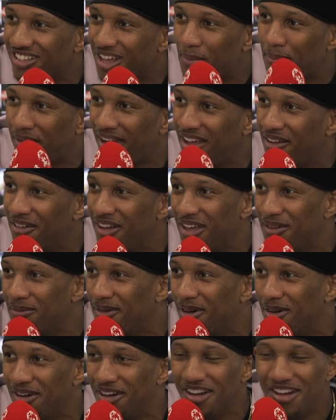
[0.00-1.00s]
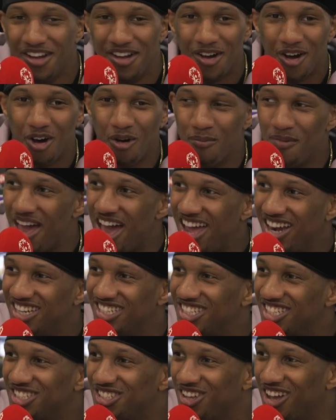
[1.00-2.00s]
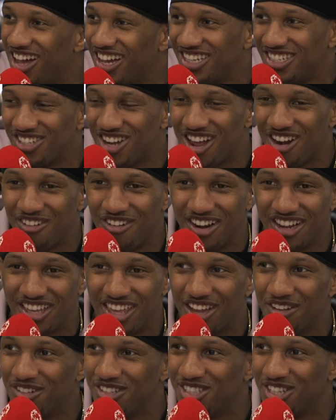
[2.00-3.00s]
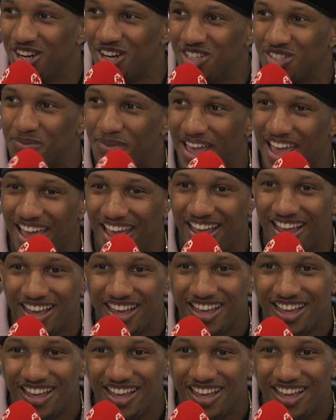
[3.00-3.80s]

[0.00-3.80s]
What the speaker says: I played with him on Madden just so I could try to run kick returns back.